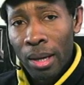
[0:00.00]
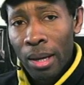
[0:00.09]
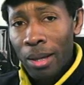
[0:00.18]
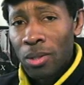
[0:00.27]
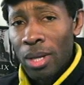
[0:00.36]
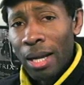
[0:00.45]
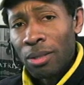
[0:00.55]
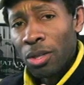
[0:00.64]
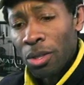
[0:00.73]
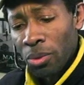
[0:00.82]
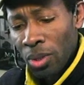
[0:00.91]
It's not
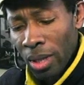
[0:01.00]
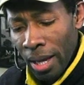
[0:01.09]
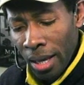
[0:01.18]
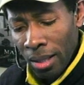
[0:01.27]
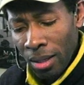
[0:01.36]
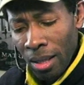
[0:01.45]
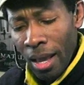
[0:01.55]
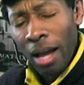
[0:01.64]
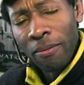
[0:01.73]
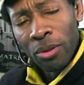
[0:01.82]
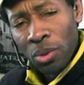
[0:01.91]
until you say,
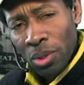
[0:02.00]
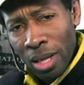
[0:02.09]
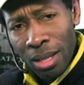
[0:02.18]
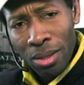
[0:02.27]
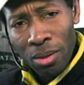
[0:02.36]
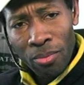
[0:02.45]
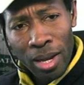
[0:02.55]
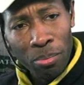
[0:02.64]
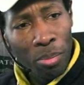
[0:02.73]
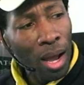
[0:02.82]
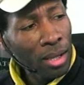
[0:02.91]
Have you seen the
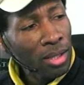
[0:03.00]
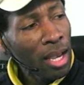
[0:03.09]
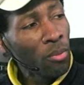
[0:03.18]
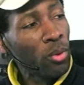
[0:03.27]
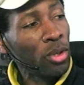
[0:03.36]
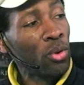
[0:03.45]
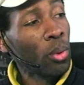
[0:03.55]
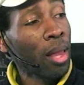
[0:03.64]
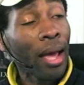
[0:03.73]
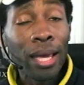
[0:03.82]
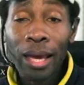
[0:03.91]
red box and would you
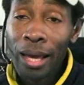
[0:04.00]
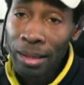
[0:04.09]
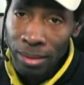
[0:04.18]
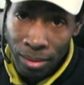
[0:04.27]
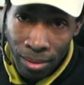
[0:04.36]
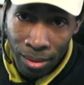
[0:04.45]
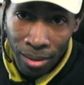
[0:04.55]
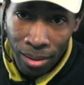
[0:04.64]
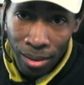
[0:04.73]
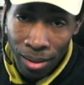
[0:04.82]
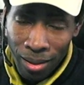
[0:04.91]
like it?
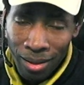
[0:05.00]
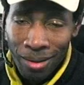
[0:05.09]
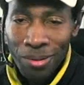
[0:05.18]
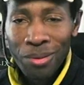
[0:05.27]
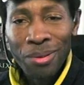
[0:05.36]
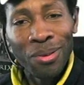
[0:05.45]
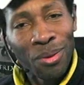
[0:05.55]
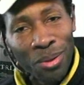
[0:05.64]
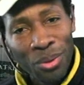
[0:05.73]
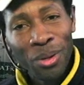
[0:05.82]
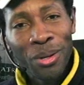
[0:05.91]

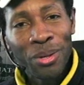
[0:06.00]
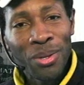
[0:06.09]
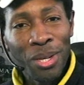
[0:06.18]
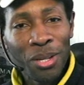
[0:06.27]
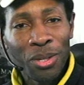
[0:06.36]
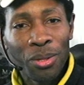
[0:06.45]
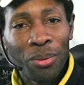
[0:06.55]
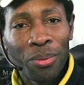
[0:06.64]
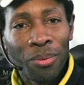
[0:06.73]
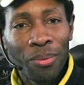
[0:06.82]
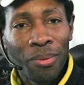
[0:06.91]
Till there is an issue.
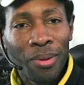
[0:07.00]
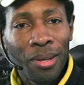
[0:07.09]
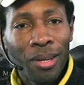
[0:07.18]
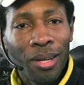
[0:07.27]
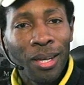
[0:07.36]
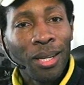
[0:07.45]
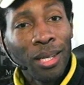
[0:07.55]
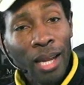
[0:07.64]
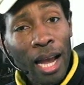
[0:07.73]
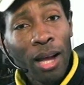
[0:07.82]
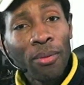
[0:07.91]

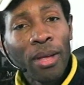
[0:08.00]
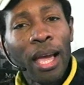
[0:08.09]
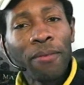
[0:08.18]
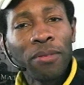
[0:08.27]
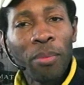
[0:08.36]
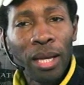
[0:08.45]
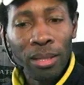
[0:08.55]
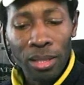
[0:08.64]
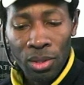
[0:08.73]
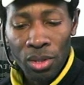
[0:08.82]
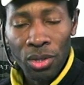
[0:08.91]
Now they have to make a
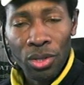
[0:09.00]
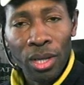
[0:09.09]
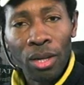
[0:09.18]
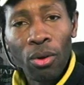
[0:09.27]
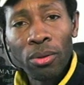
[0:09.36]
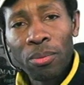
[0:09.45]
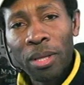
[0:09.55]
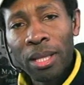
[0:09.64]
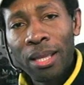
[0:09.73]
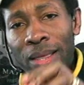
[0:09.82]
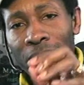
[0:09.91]
decision. And
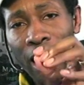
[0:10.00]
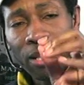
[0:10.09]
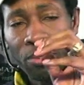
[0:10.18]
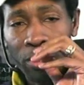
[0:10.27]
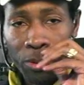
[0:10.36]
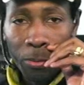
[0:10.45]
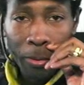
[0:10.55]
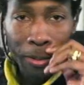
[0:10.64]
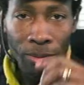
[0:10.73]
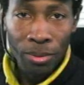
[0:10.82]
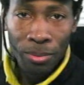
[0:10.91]
ultimately, that's what you
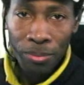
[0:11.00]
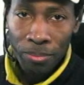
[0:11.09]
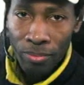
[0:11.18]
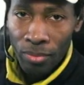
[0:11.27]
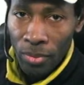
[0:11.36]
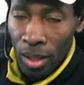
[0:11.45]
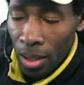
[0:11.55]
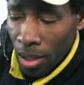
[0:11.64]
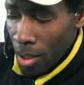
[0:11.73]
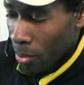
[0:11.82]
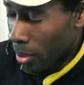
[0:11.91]
want to do
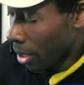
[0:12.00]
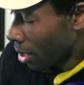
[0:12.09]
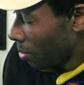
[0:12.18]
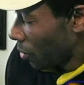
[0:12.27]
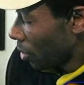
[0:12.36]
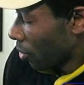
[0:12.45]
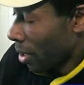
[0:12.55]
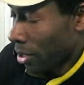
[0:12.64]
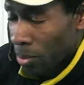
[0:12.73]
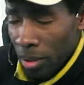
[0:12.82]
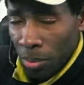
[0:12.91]
when it comes to
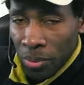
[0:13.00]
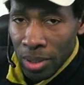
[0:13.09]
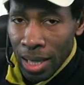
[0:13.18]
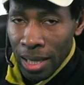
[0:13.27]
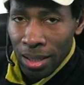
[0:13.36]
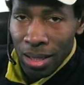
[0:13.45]
Christ. You want to present